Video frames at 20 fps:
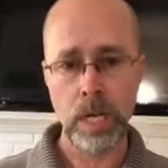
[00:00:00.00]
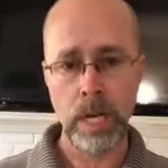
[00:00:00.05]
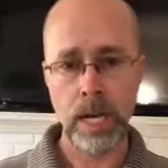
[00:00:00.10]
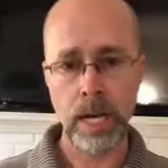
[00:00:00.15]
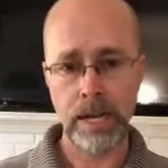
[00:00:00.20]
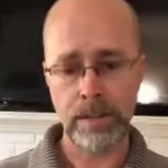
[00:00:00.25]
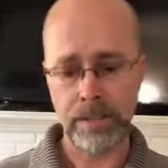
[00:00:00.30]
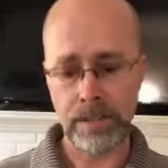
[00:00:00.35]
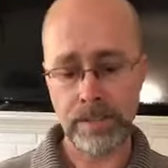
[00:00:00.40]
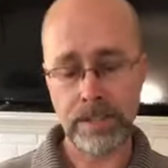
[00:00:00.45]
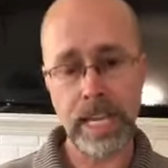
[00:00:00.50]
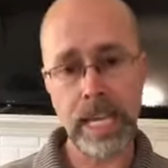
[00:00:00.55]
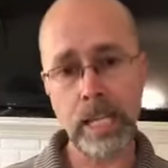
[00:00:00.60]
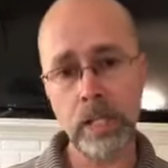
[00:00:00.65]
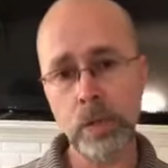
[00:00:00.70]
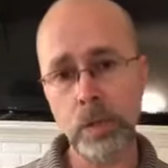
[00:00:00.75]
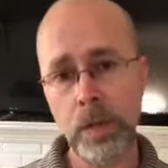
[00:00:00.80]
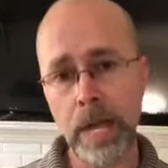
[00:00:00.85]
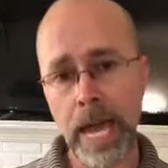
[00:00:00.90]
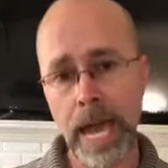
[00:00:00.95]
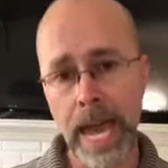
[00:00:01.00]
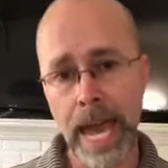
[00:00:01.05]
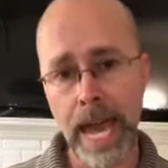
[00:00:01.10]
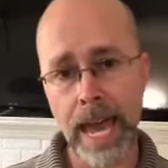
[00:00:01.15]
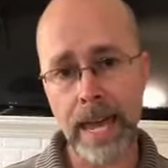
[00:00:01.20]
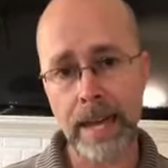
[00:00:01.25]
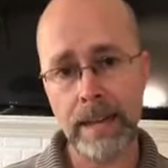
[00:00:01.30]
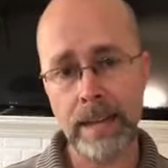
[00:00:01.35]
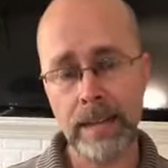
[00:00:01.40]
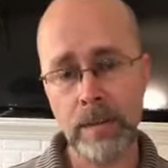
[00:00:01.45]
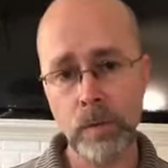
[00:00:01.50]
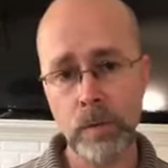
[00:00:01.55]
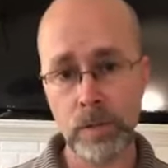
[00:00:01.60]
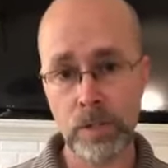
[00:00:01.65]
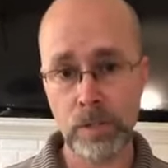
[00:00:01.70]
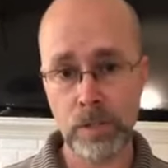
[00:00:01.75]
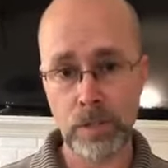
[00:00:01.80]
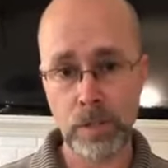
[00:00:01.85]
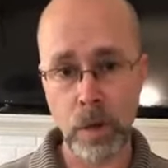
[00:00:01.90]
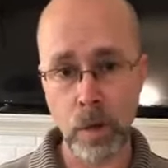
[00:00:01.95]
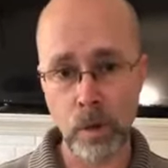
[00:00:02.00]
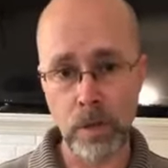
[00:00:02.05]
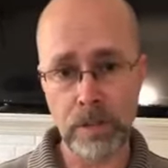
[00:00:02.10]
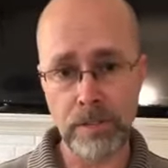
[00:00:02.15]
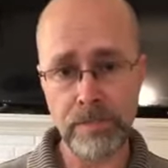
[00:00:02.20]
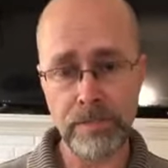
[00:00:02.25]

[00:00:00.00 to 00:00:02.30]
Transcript: uh, the things we had were stolen